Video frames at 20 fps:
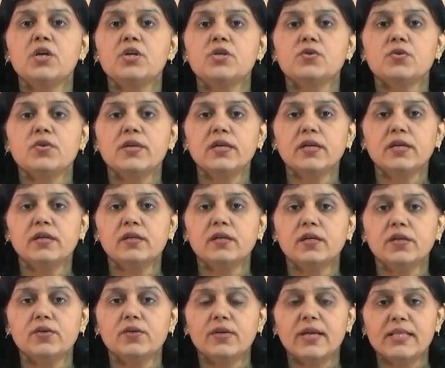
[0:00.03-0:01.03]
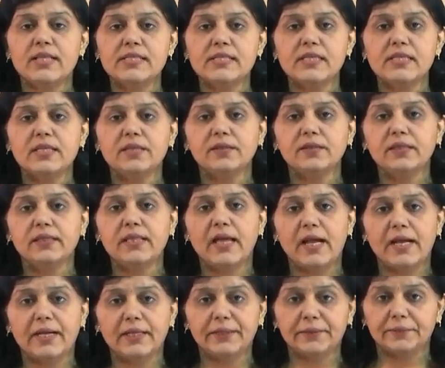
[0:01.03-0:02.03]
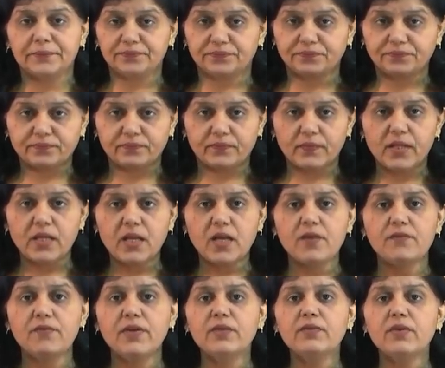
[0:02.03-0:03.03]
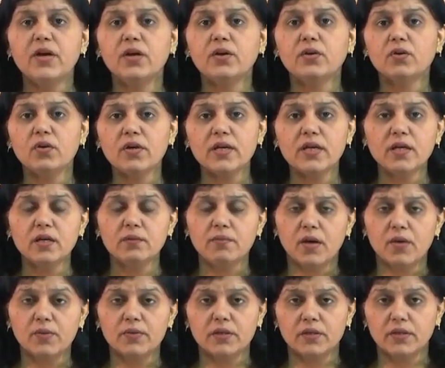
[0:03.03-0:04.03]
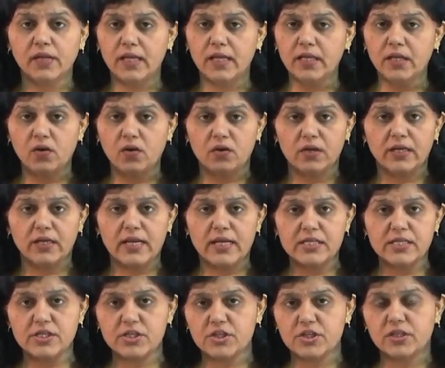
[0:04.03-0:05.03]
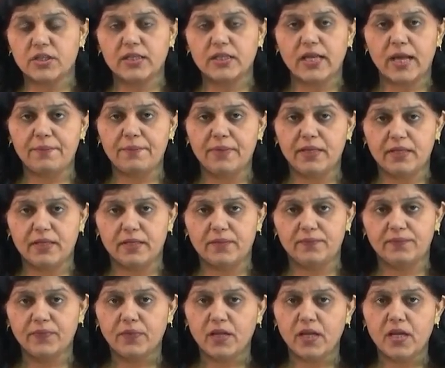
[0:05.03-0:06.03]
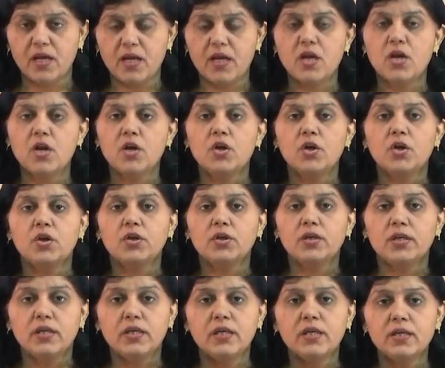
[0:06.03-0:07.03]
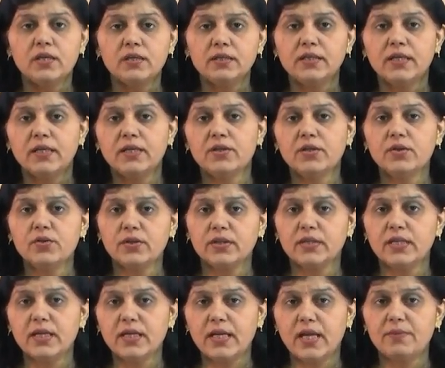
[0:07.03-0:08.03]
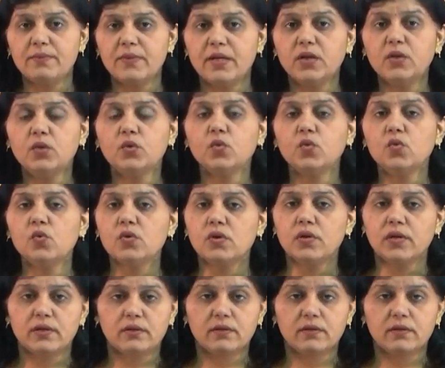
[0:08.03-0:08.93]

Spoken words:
So here you can see that when we are talking about any organizational capital, here there can be a two